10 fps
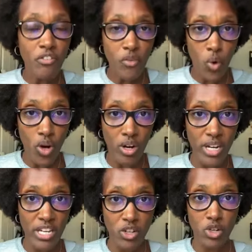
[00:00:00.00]
for
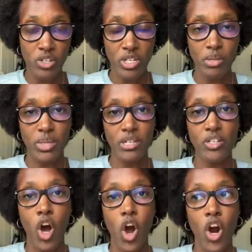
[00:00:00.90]
in your
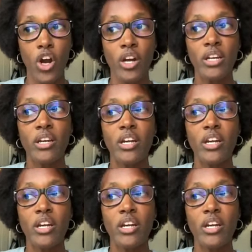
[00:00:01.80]
syllabus are